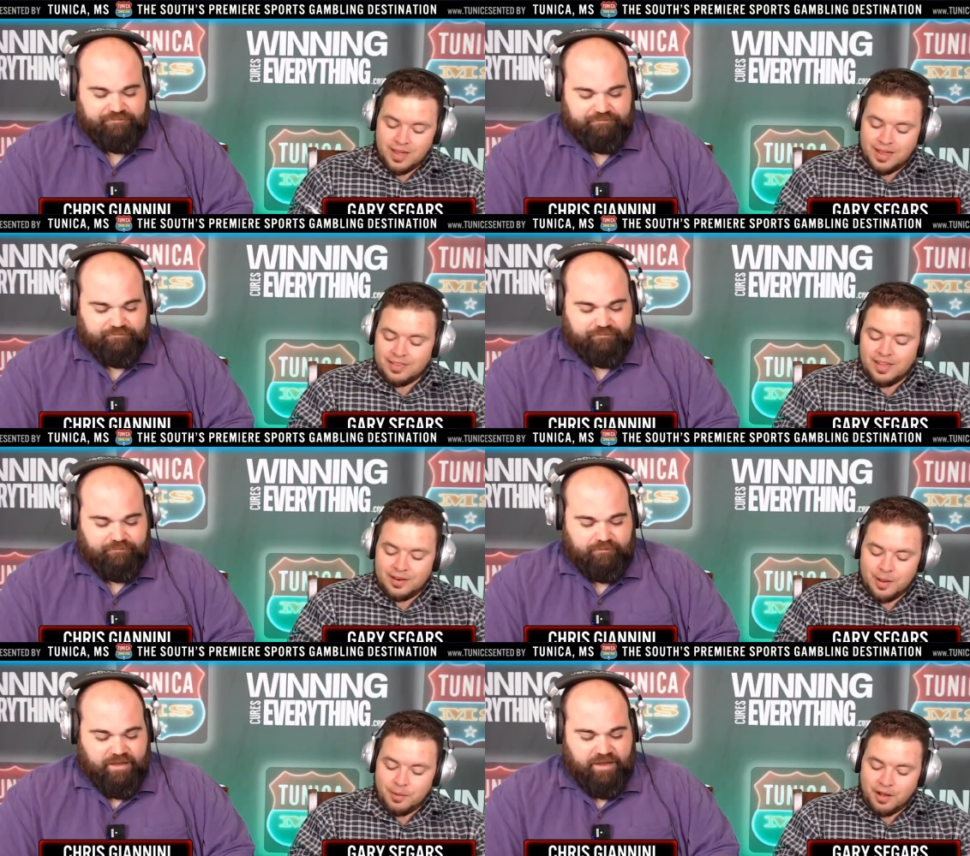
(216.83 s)
Speaker 1: And then
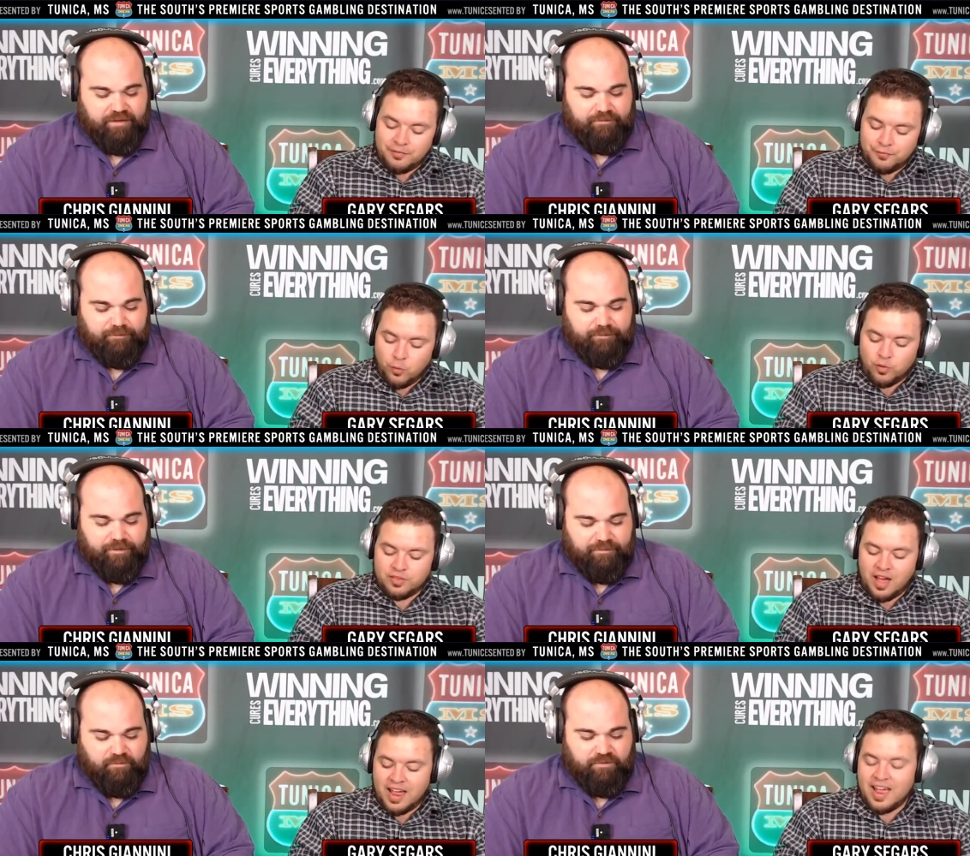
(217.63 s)
my fourth,
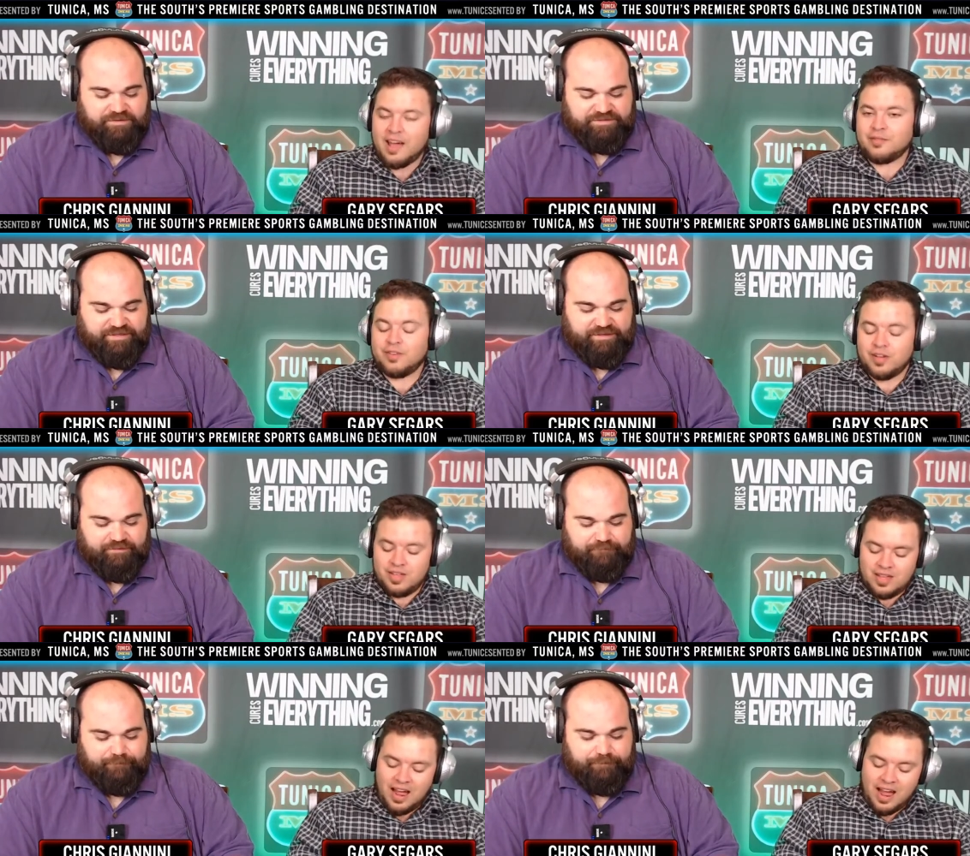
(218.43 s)
my I have
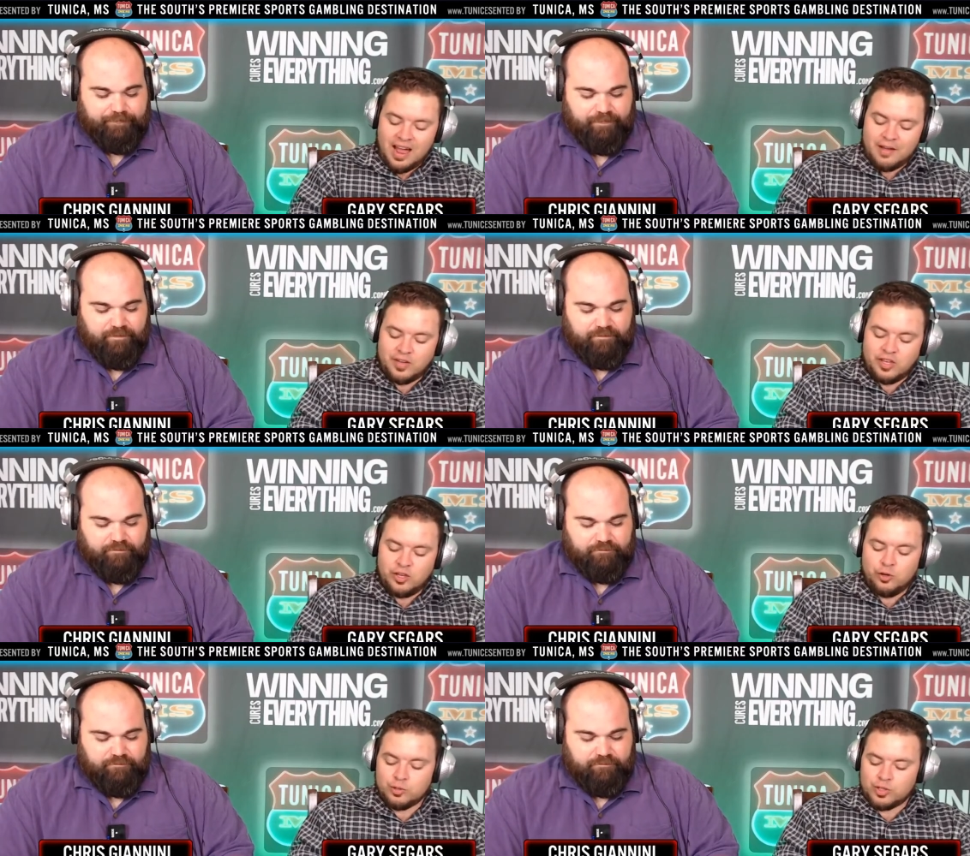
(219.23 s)
I have
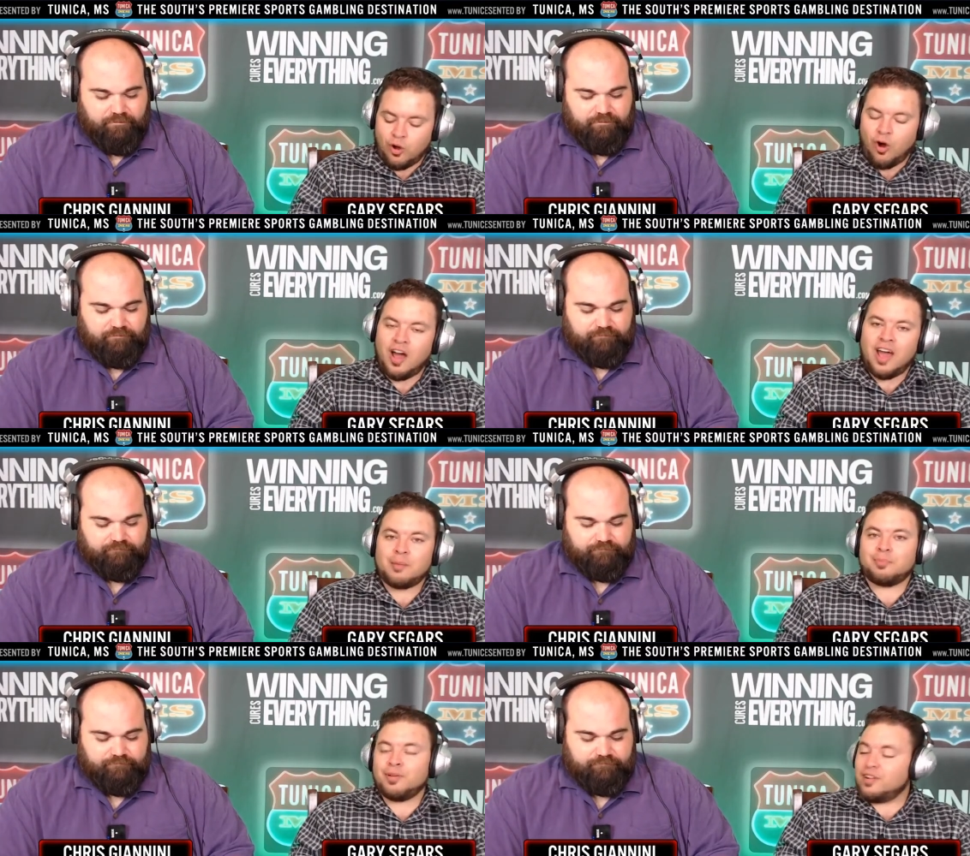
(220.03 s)
Utah at
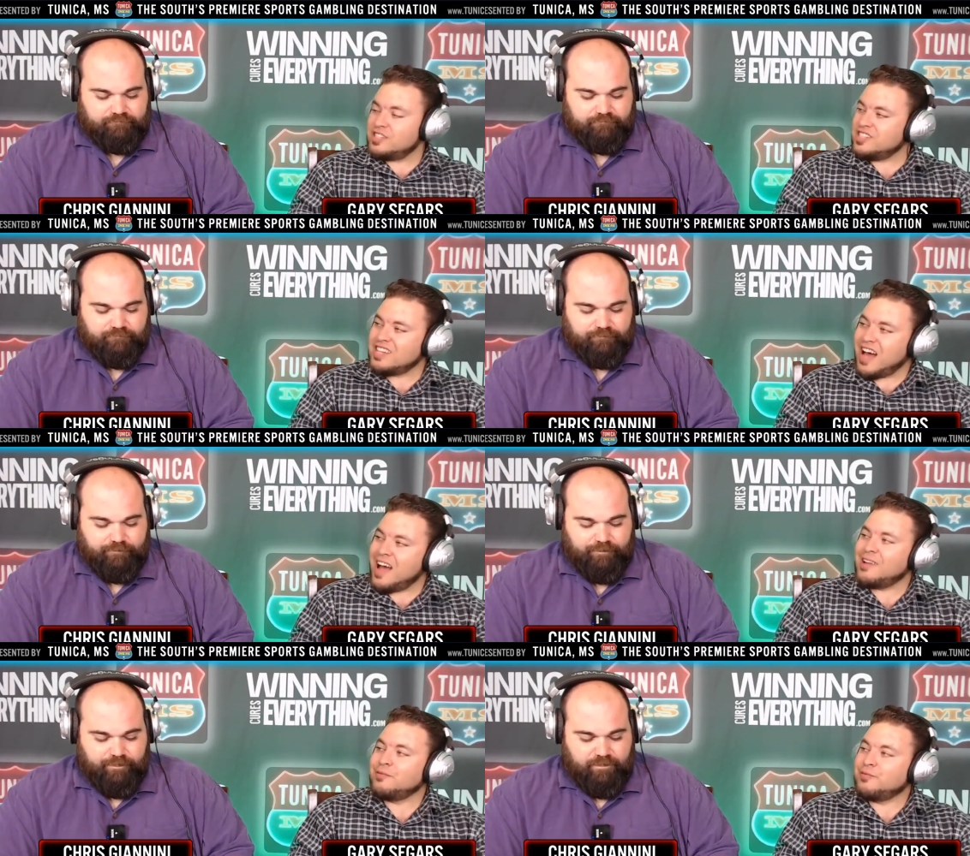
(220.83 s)
plus
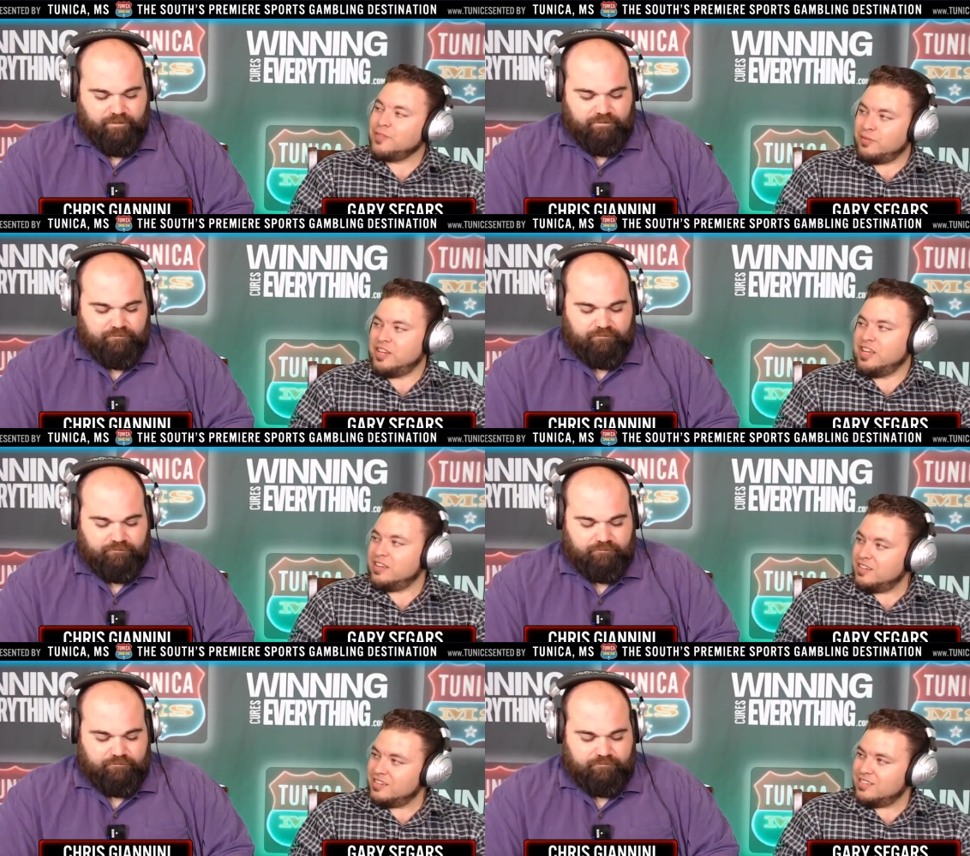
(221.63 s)
950
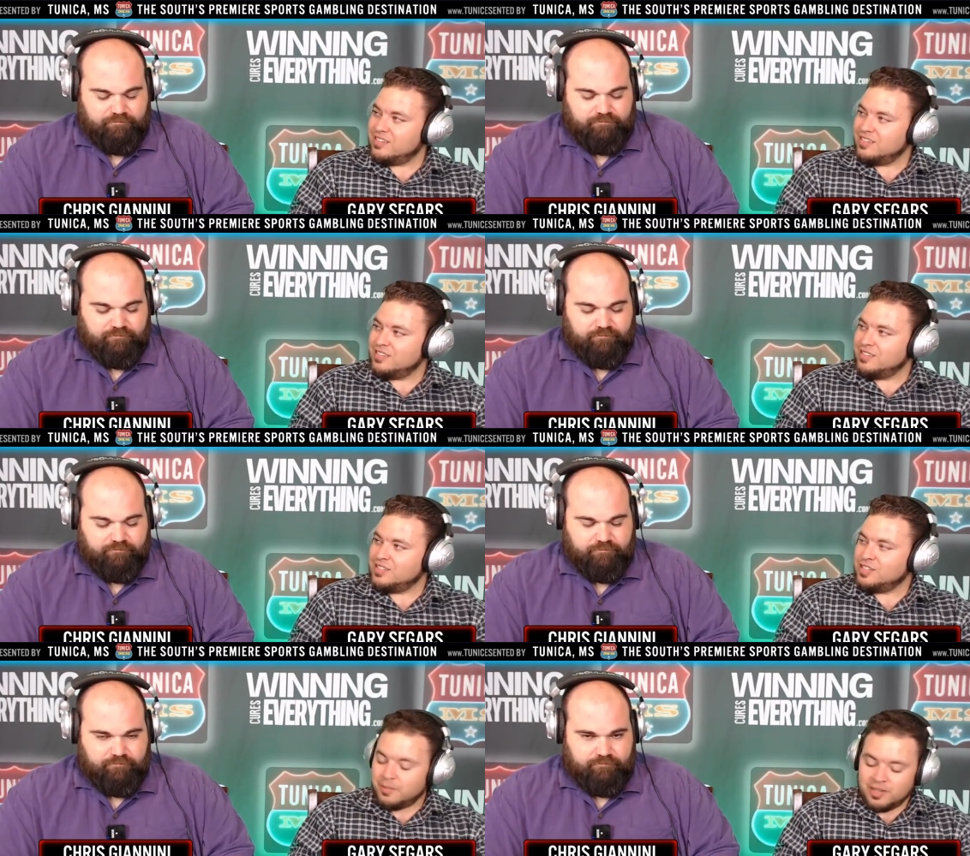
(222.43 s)

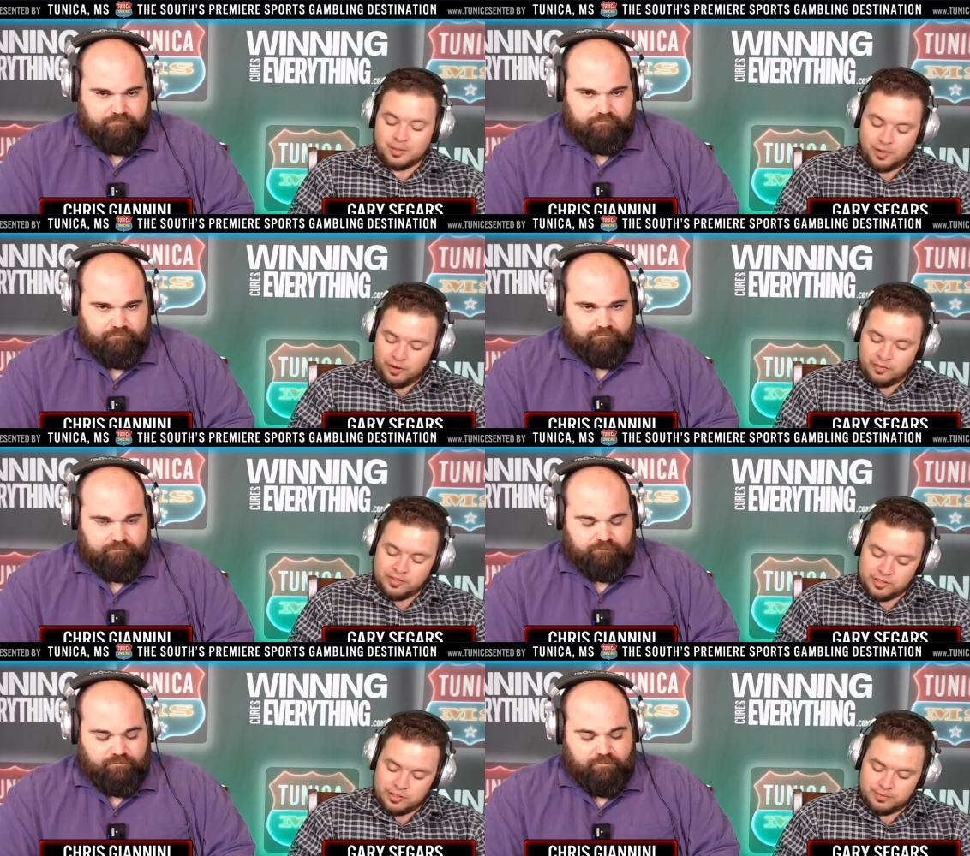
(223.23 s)
to make the playoff
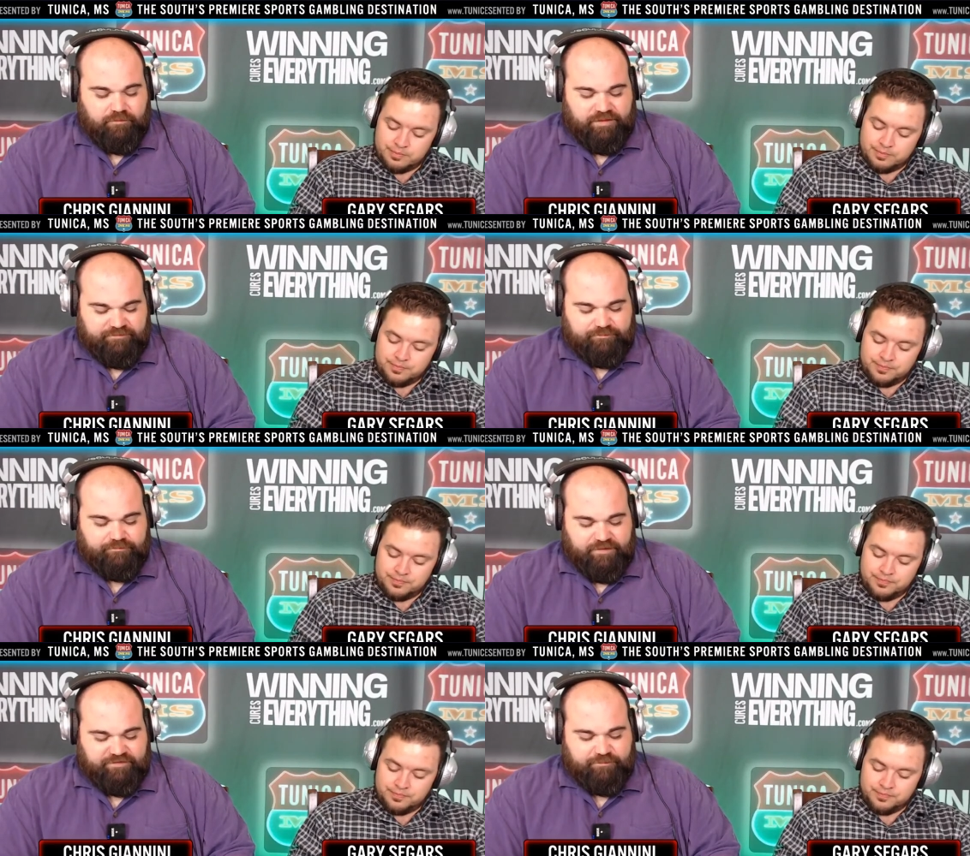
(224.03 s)
this year. That's
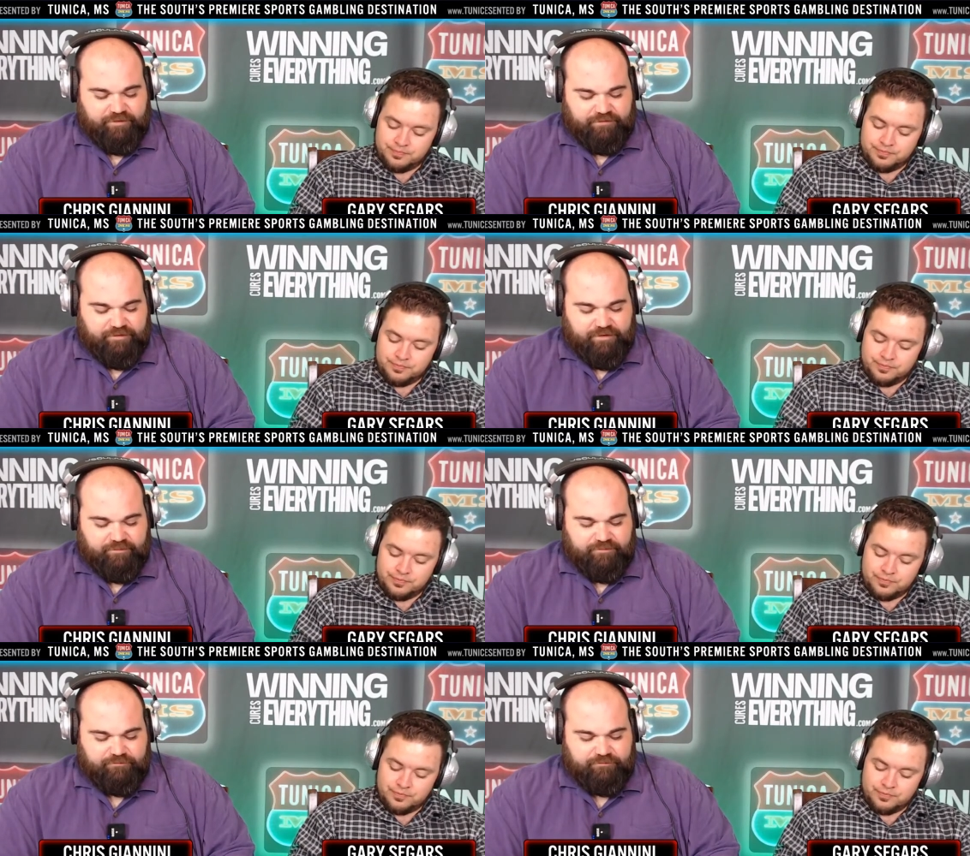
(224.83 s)
that's pretty incredible.